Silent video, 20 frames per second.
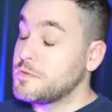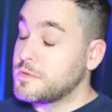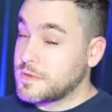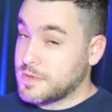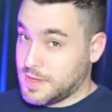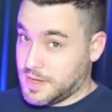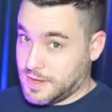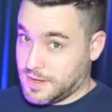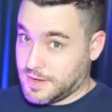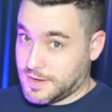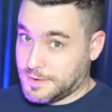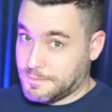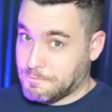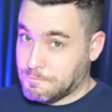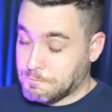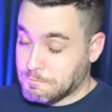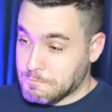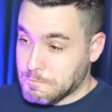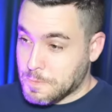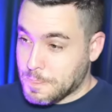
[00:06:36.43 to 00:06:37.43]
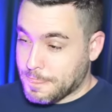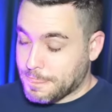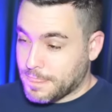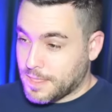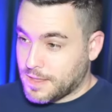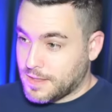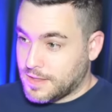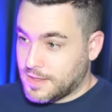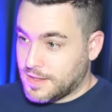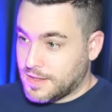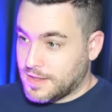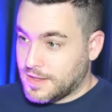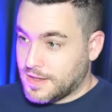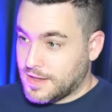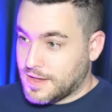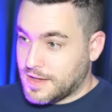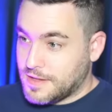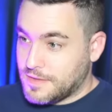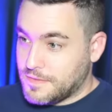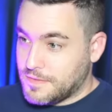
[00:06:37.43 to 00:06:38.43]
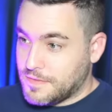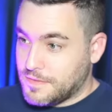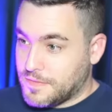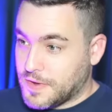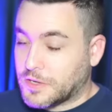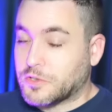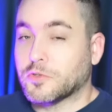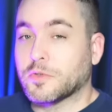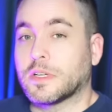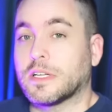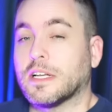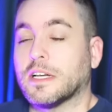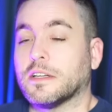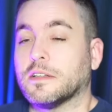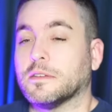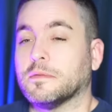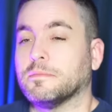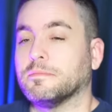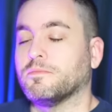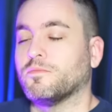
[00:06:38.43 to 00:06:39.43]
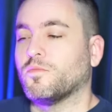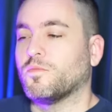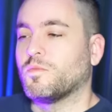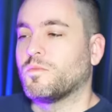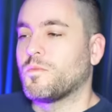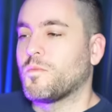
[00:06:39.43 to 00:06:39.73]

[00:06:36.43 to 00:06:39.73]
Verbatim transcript: think uh, Victory Gundam,